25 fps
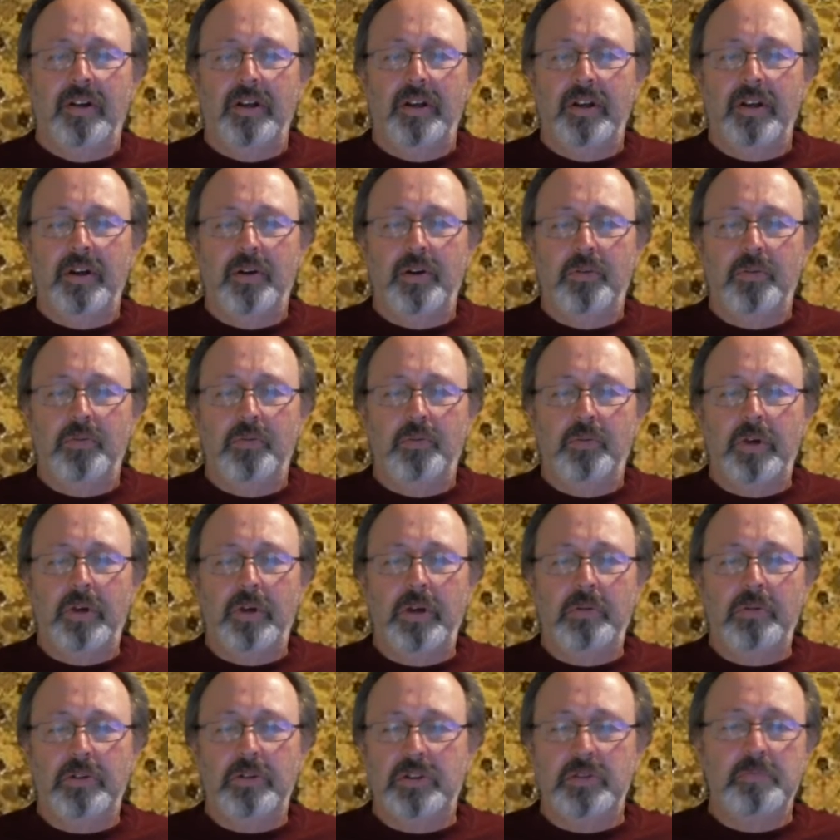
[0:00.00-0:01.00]
You know,
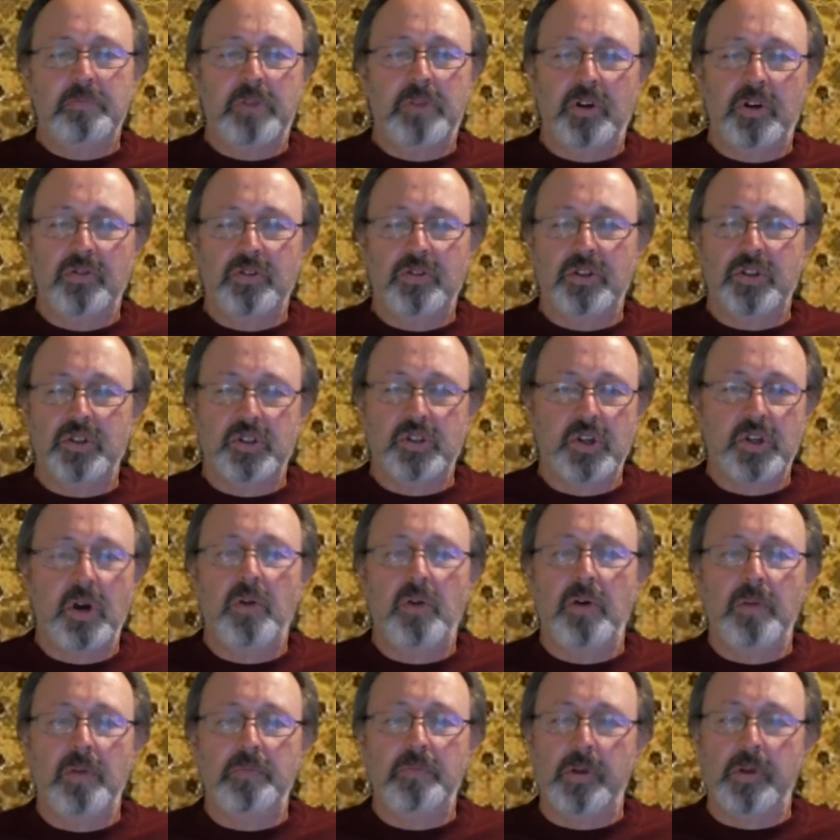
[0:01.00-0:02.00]
we were supposed to
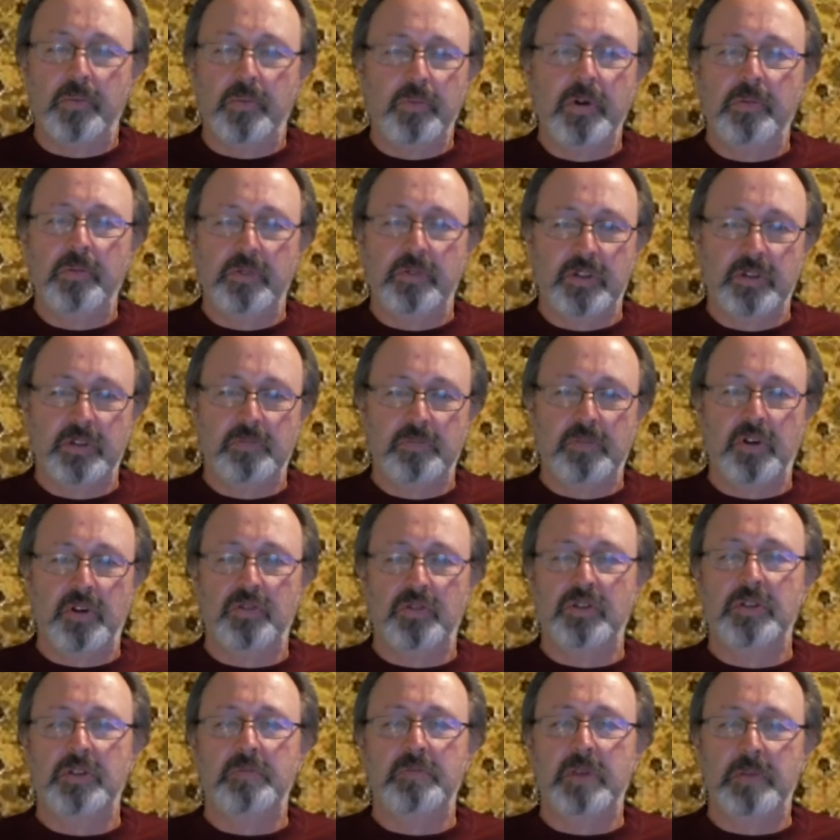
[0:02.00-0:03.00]
show up and we were
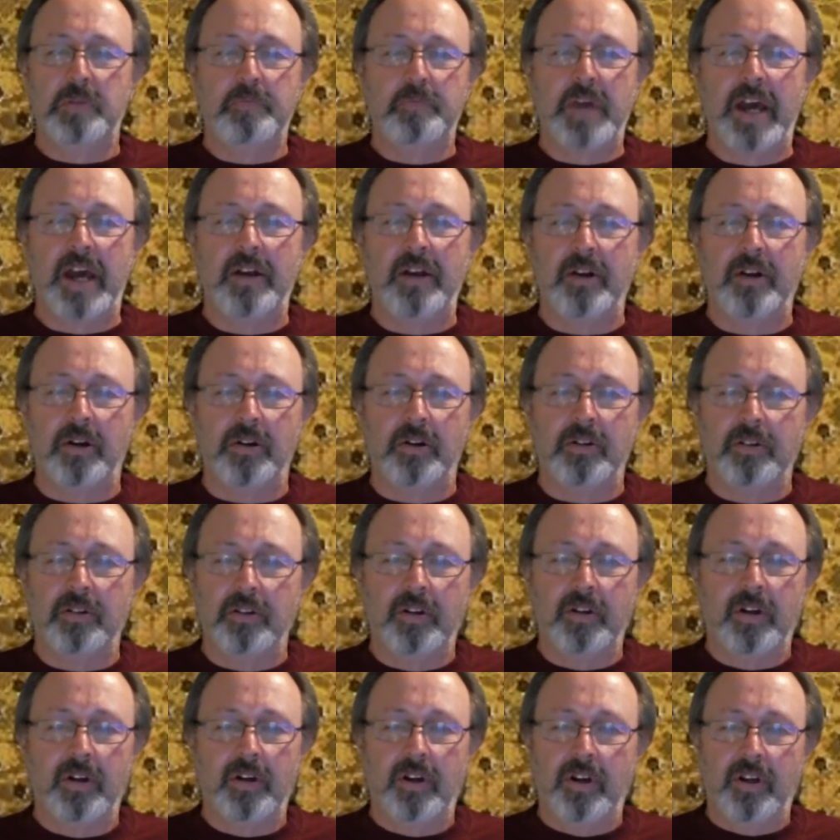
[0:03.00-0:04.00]
supposed to be better.
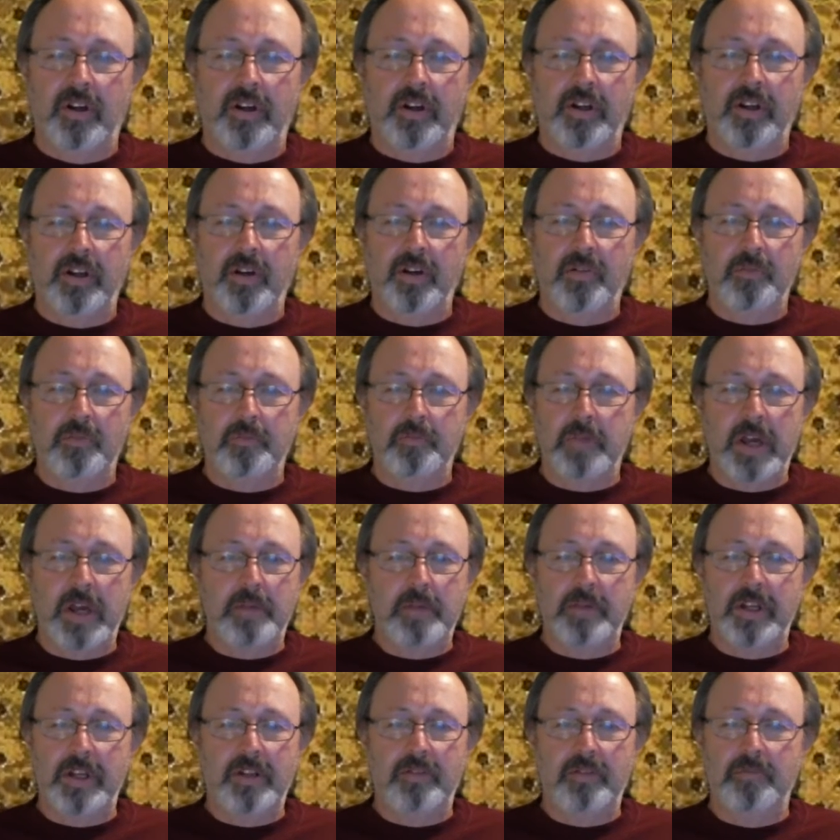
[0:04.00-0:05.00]
You know,
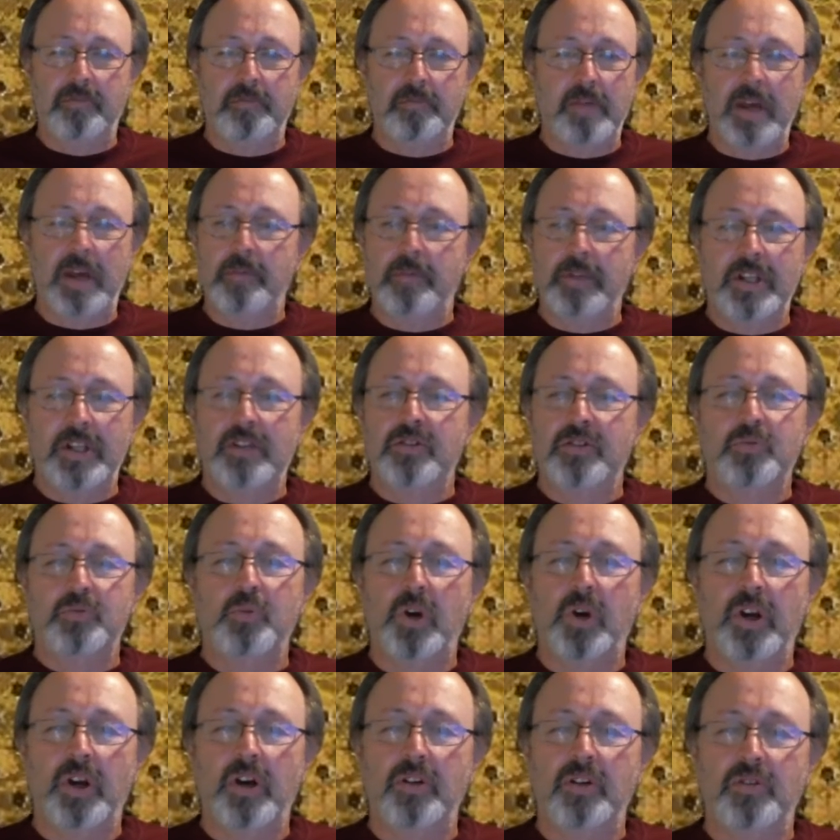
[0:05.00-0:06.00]
maybe this
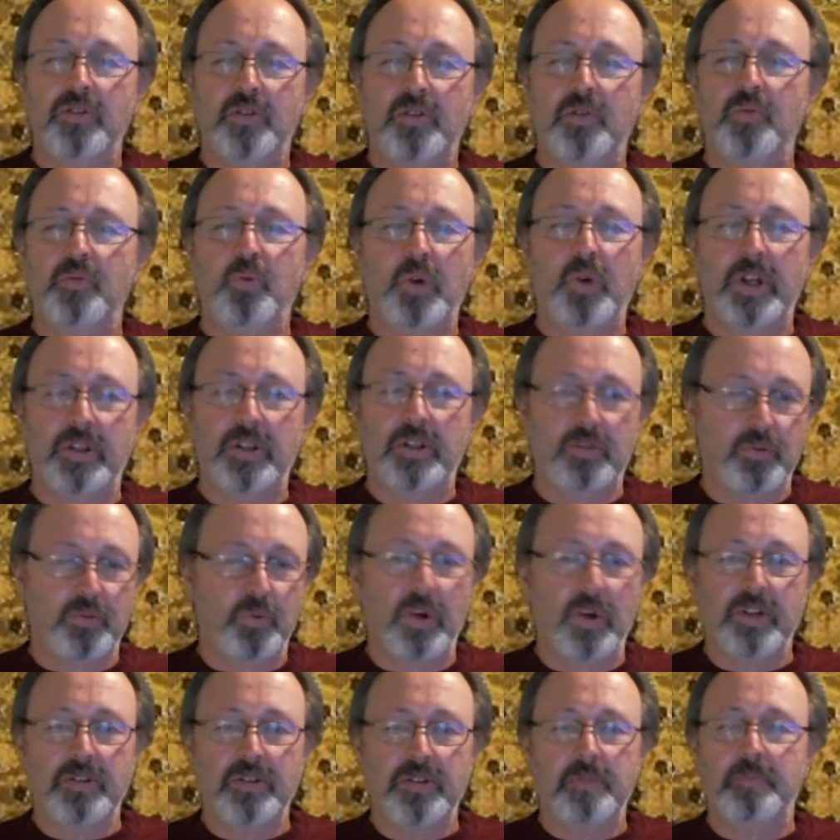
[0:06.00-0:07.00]
100 wins
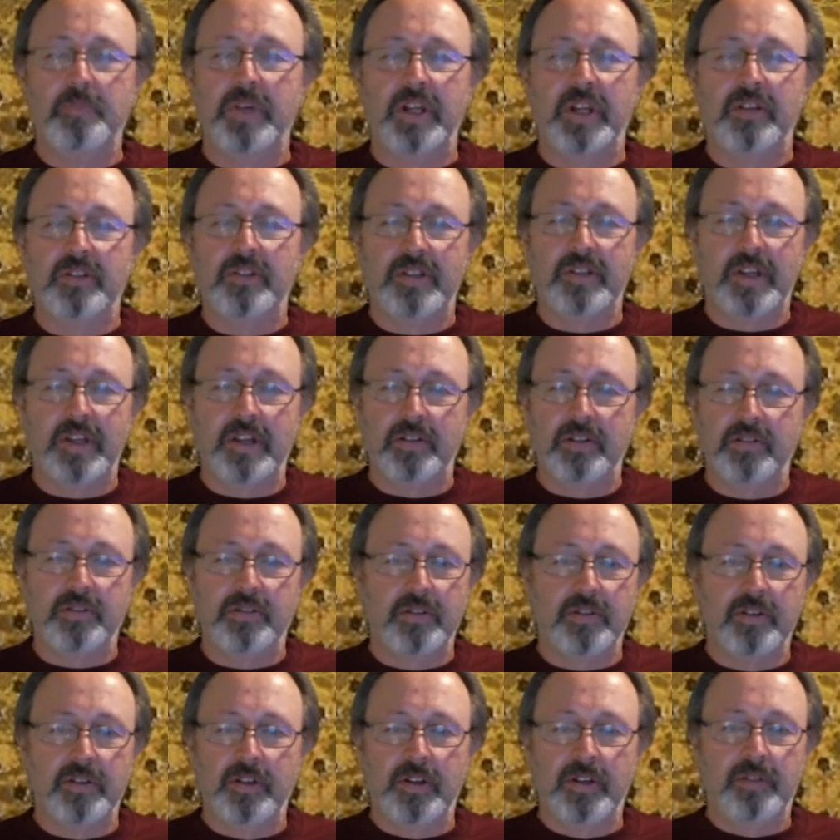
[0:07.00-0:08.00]
was a big
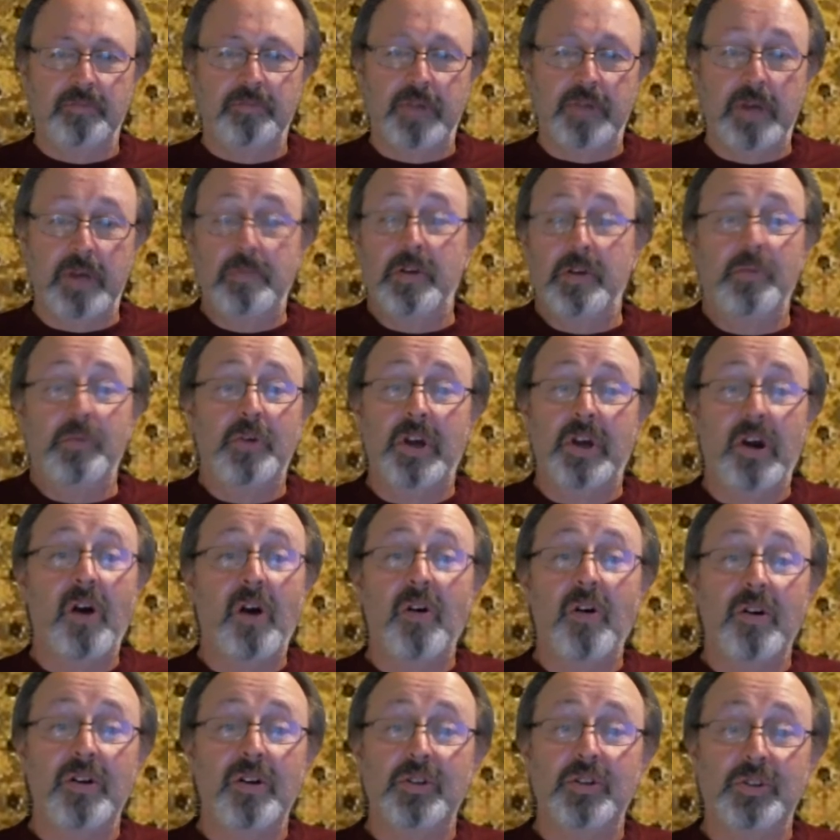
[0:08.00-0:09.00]
tease. Maybe we
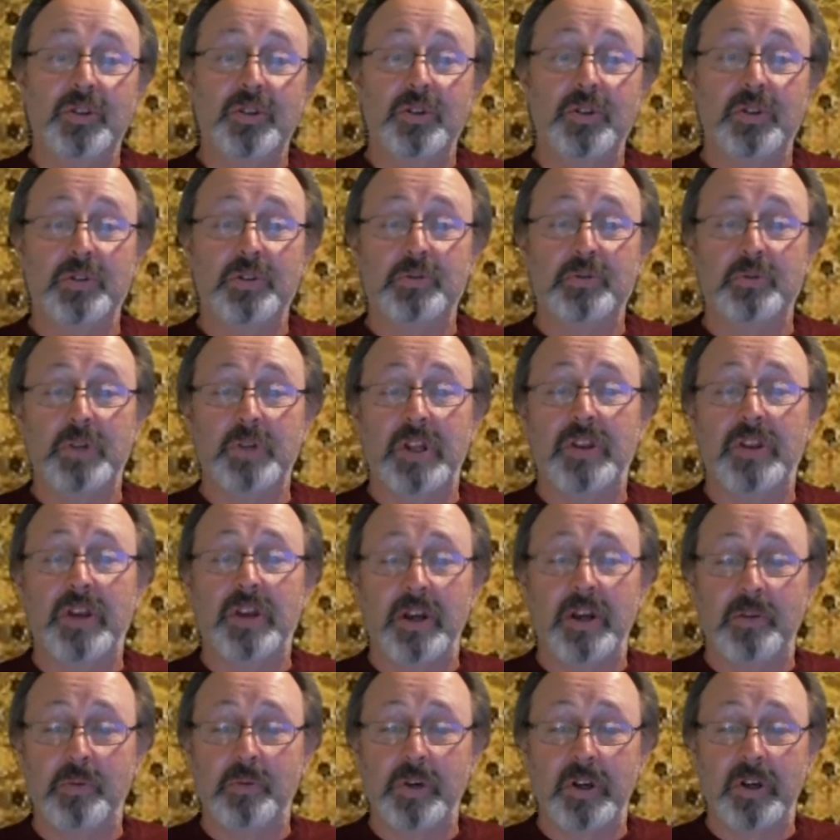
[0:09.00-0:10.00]
aren't as good as we
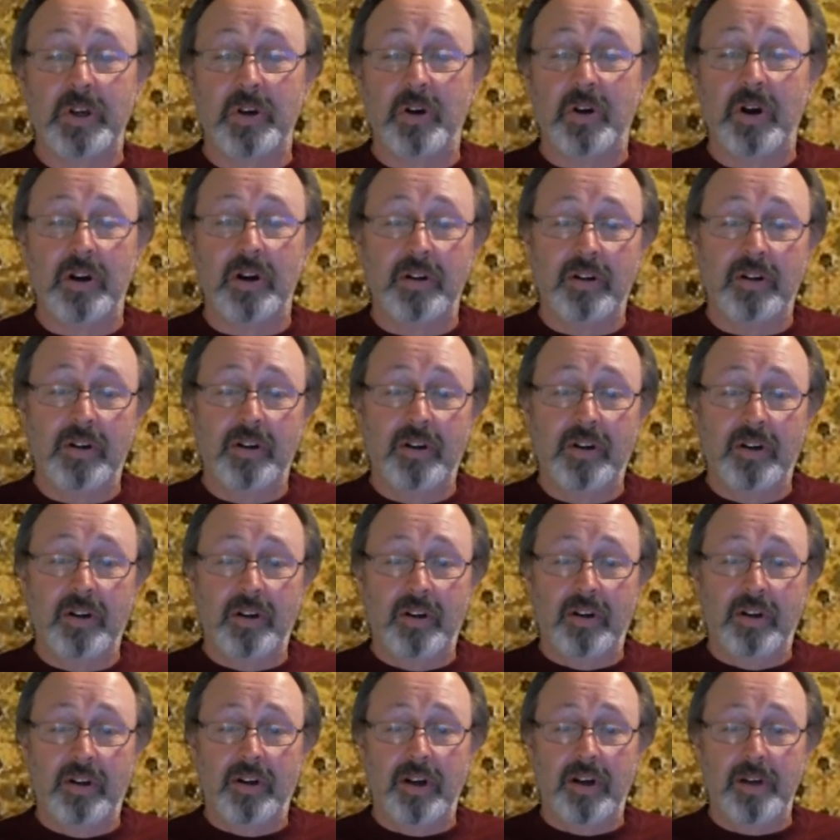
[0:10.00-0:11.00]
think we are.
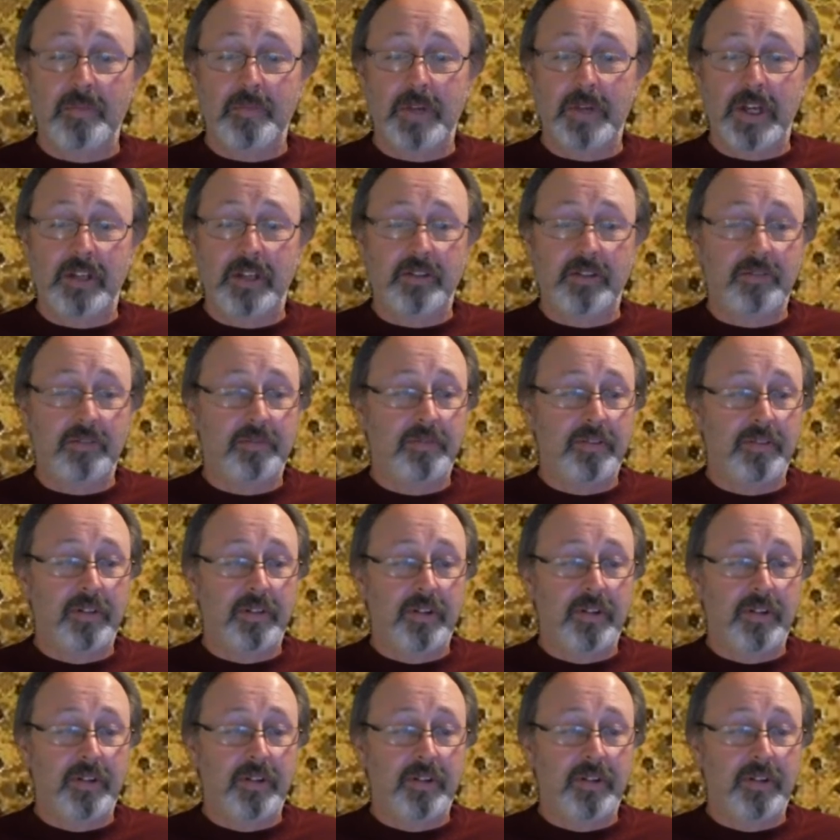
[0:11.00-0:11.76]
I mean,